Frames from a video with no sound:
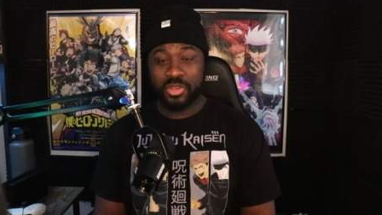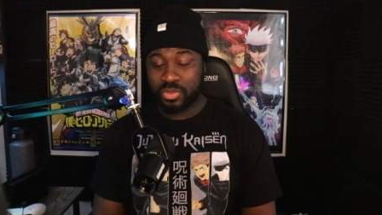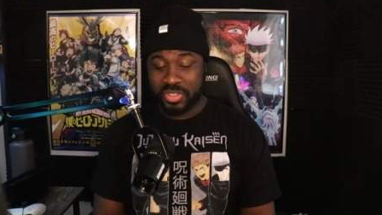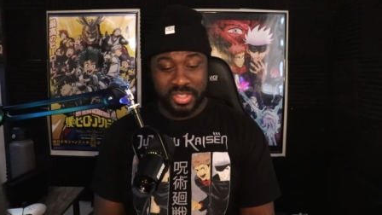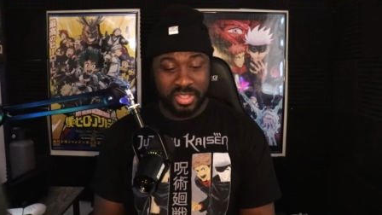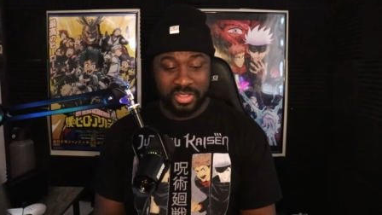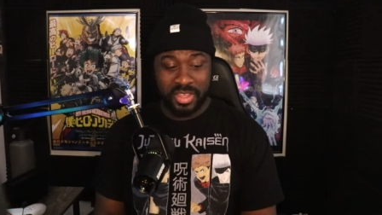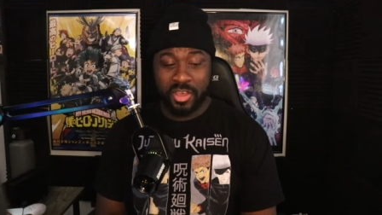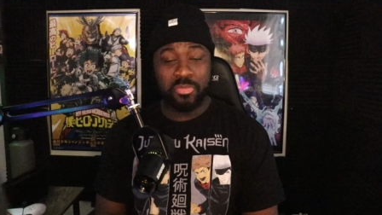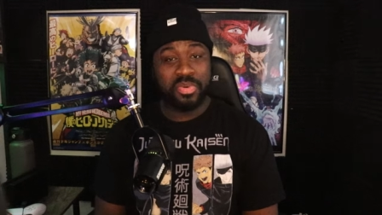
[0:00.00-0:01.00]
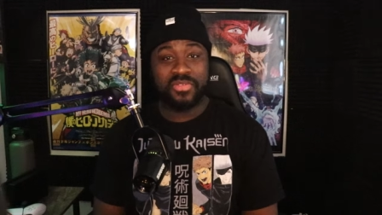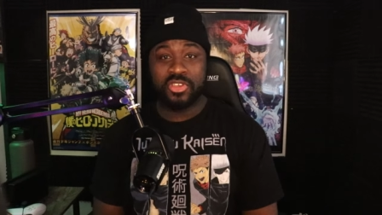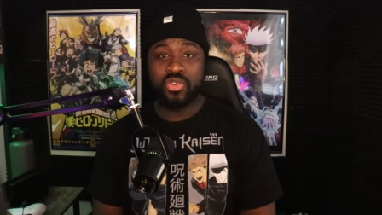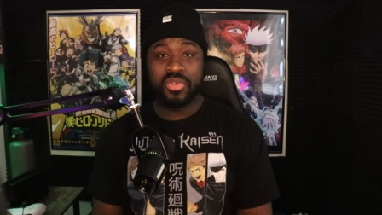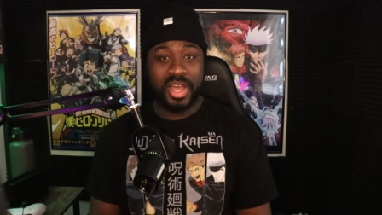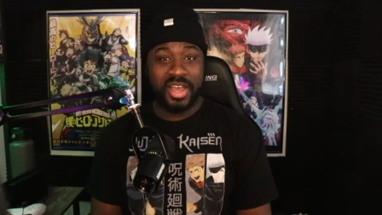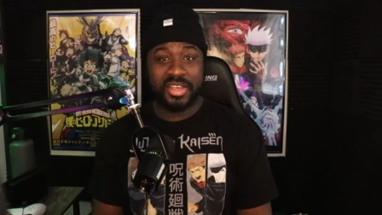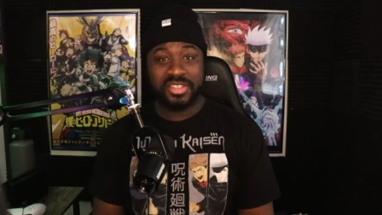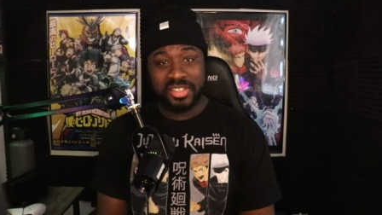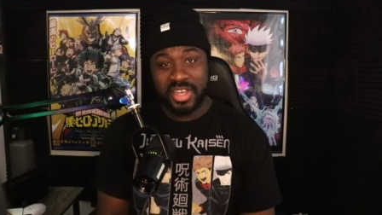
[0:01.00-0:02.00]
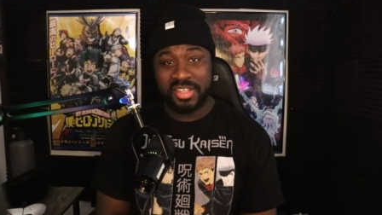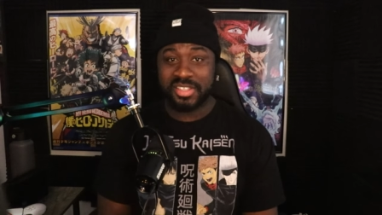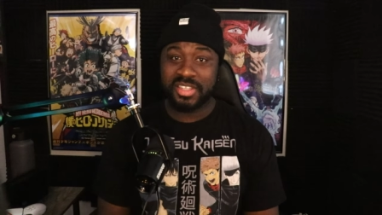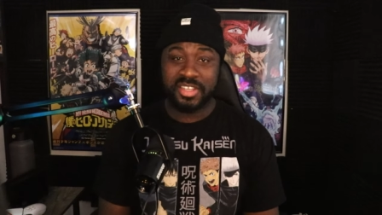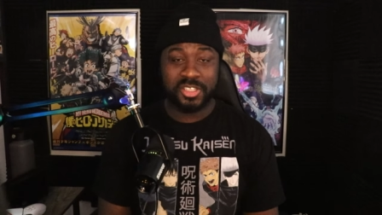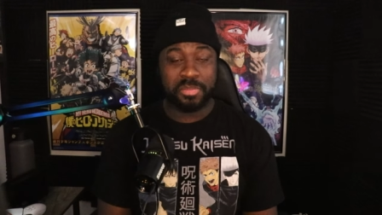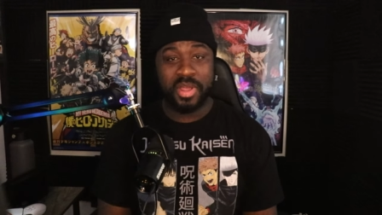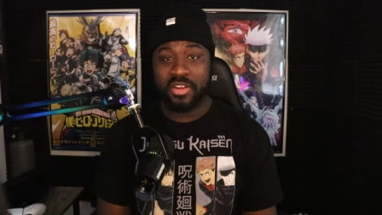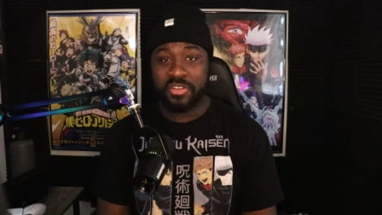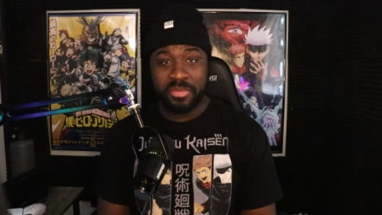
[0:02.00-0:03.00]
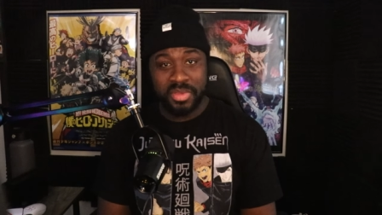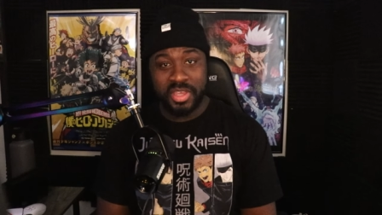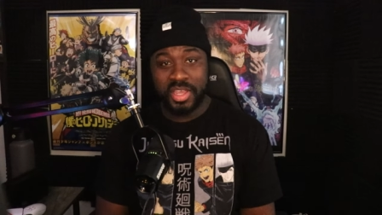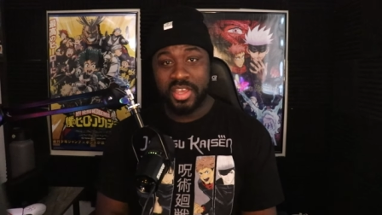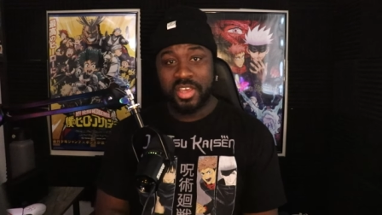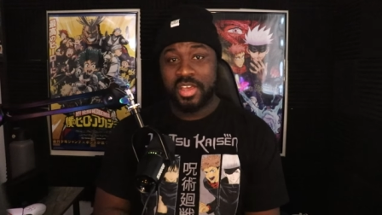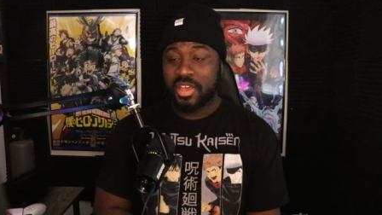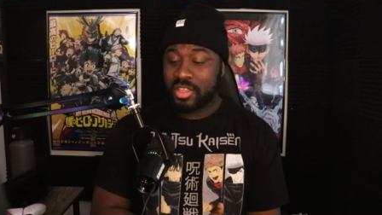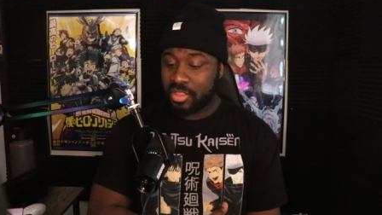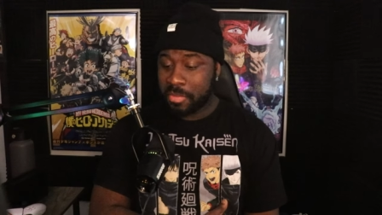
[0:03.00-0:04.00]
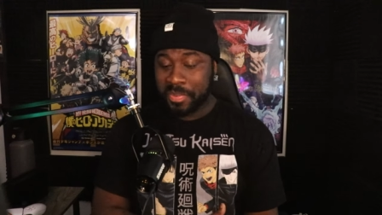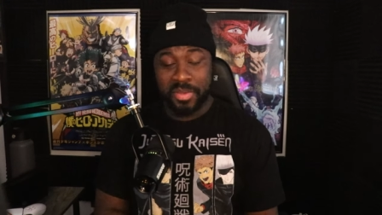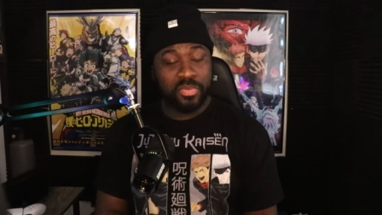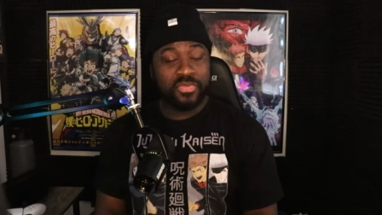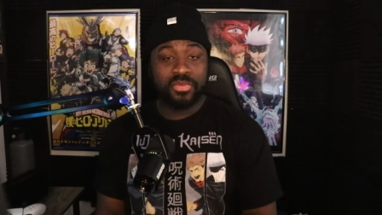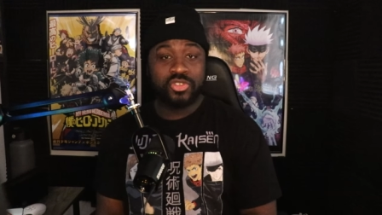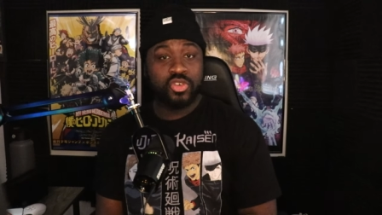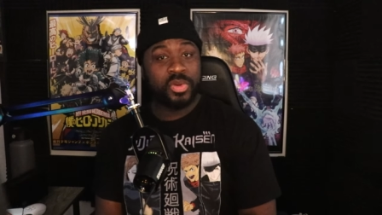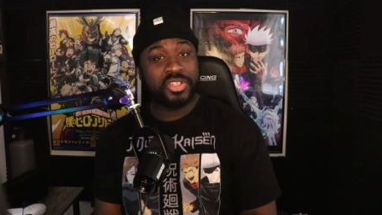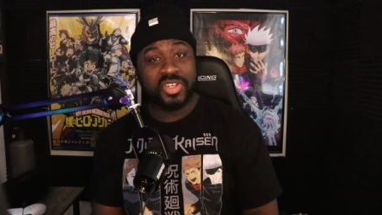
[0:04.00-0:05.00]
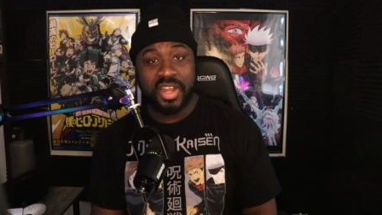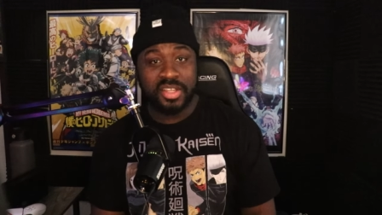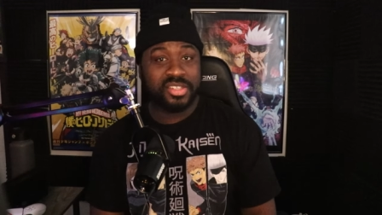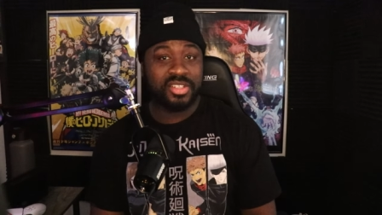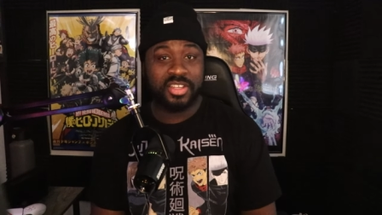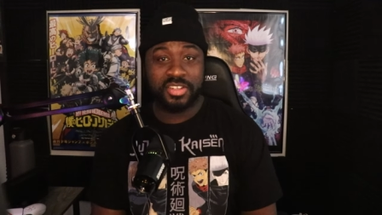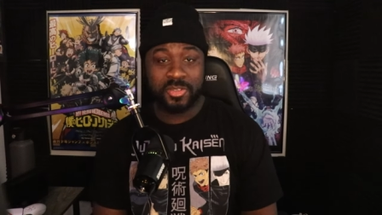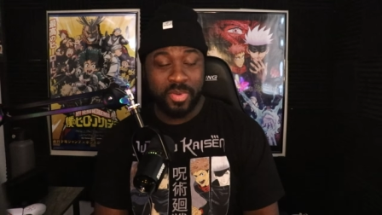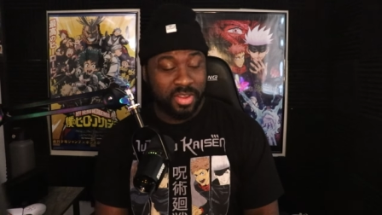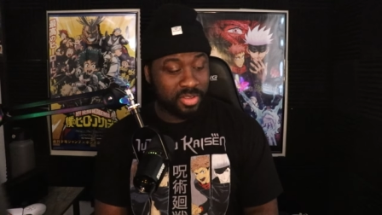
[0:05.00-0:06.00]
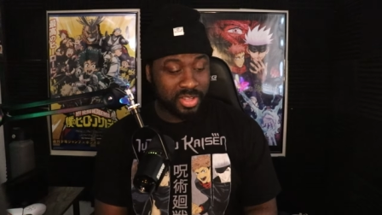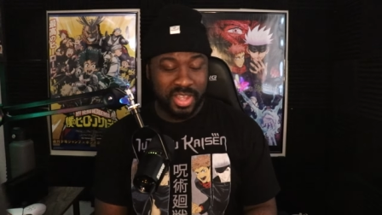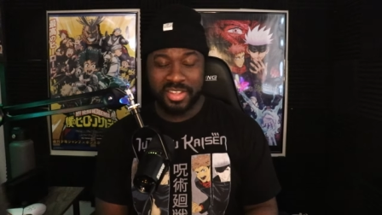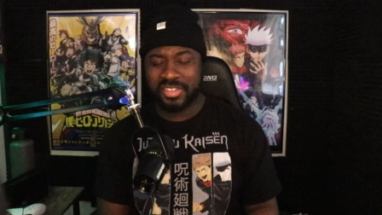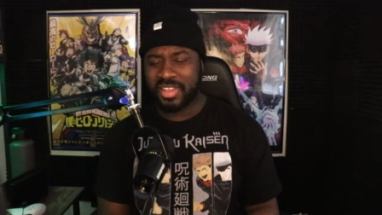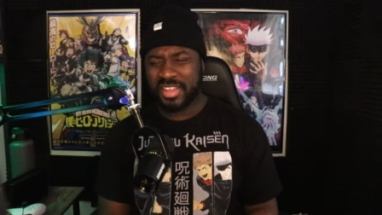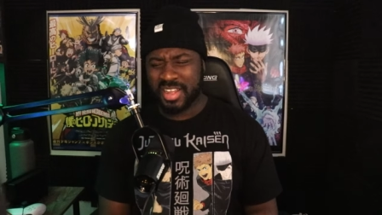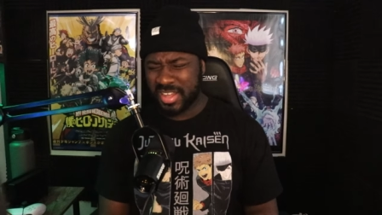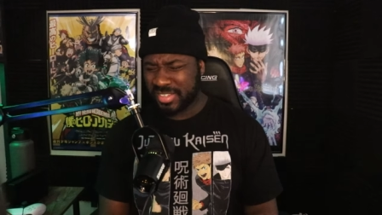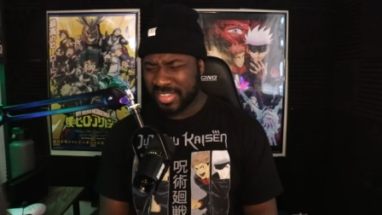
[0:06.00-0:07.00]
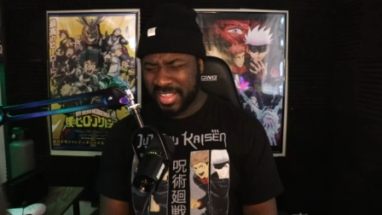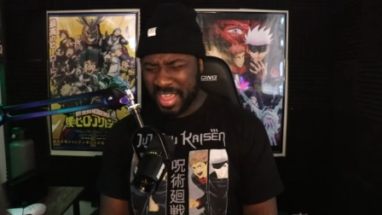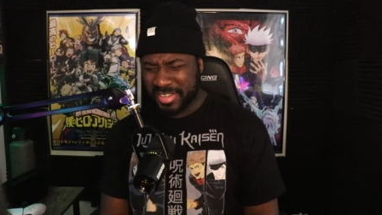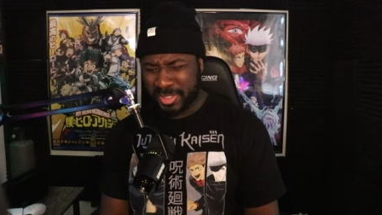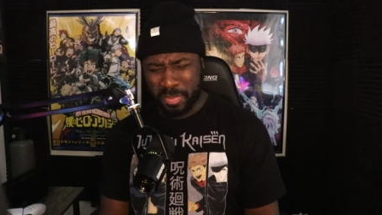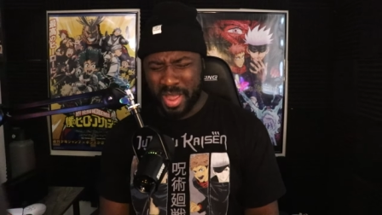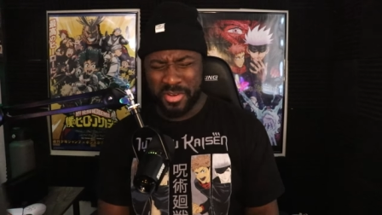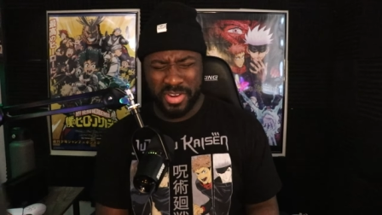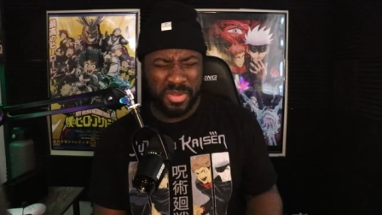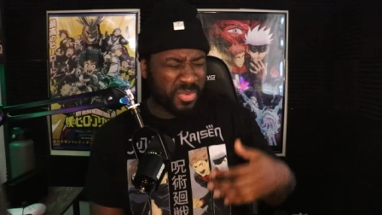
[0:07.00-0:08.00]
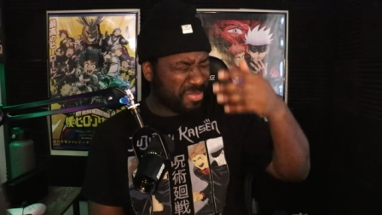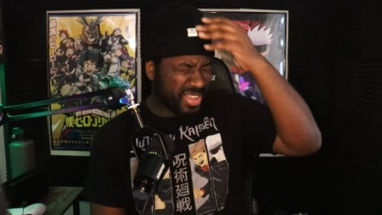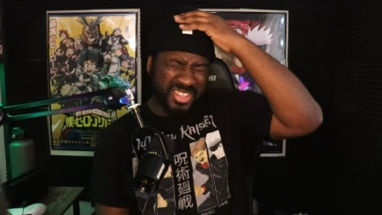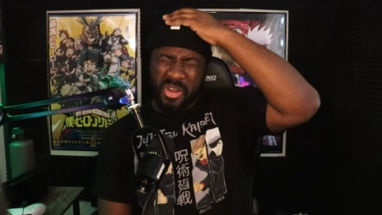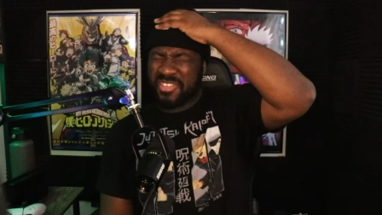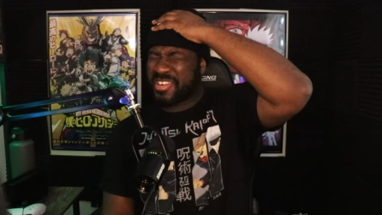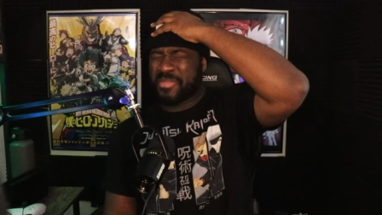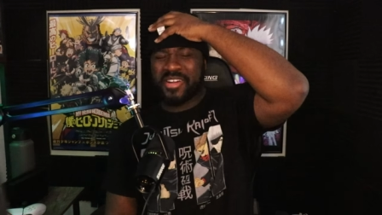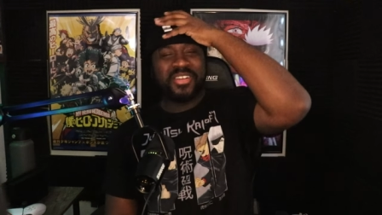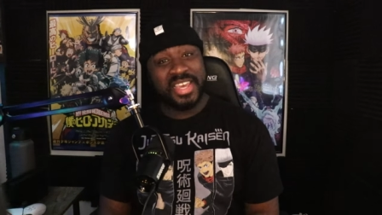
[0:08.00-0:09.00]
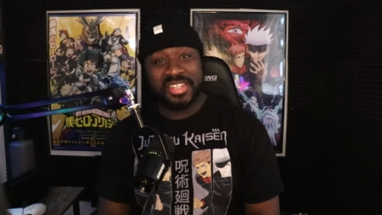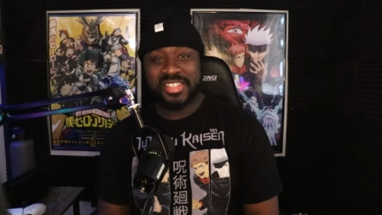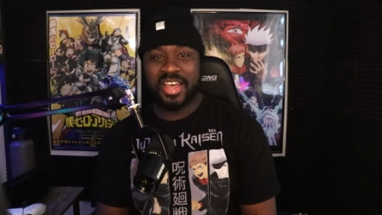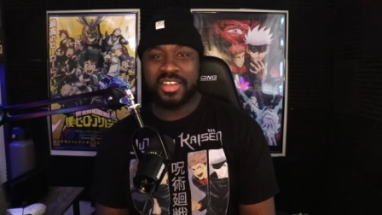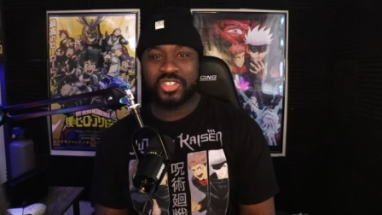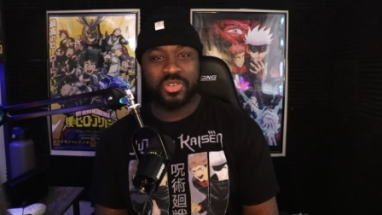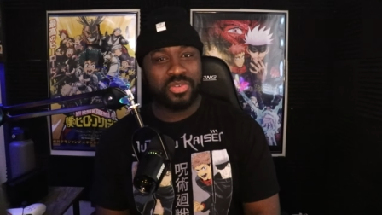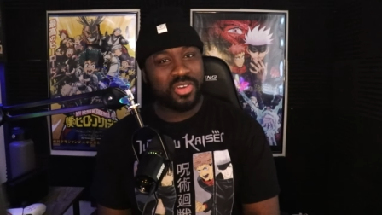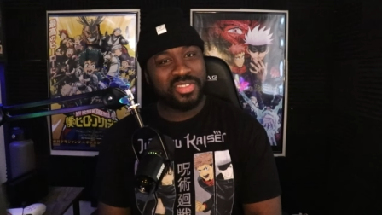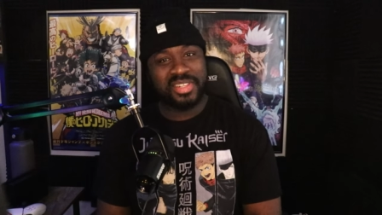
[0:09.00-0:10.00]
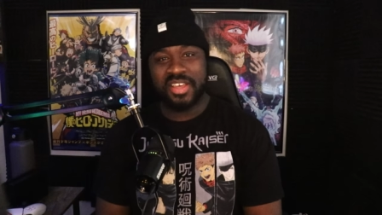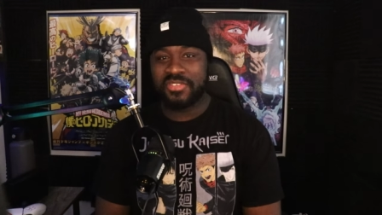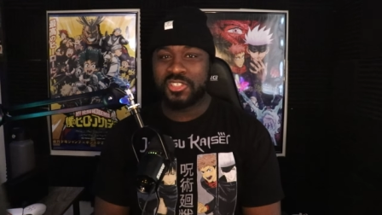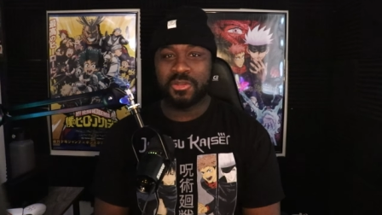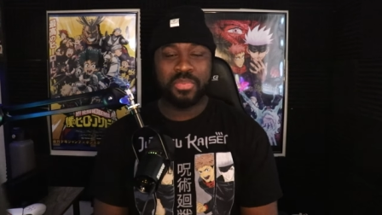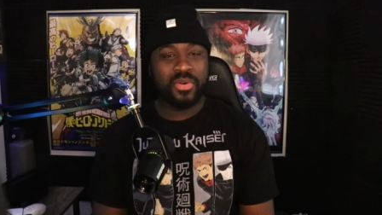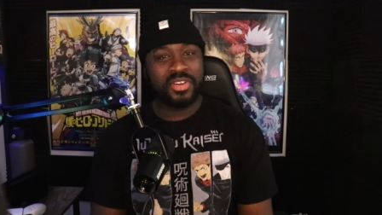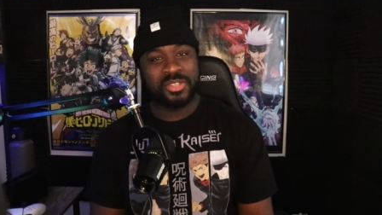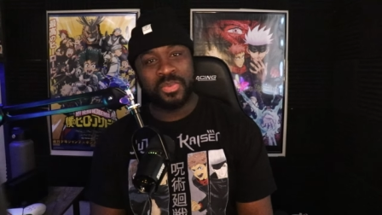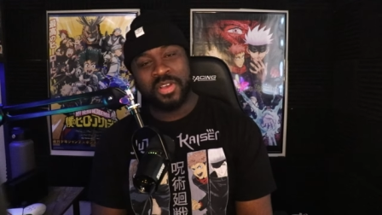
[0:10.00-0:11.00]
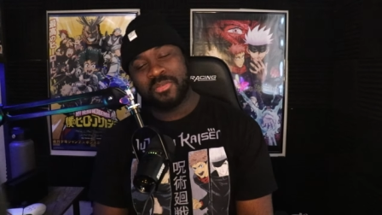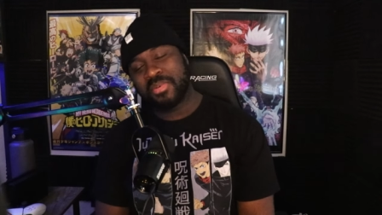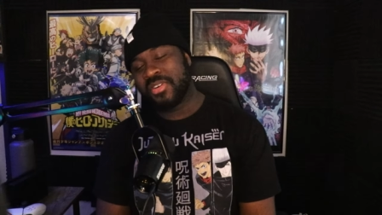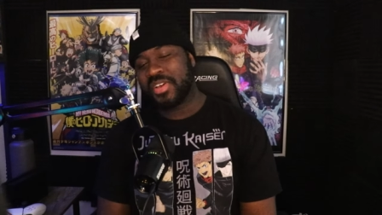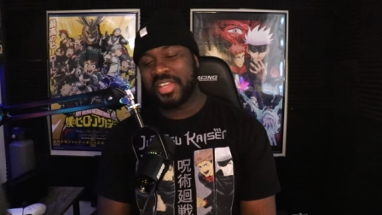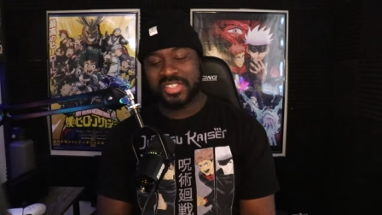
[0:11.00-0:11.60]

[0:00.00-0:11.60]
due to the, the help of you guys constantly inspiring me, the people from Twitch constantly expiring, constantly, constantly expiring. What am I talking about? TikTok showing all the love and support as well, bro.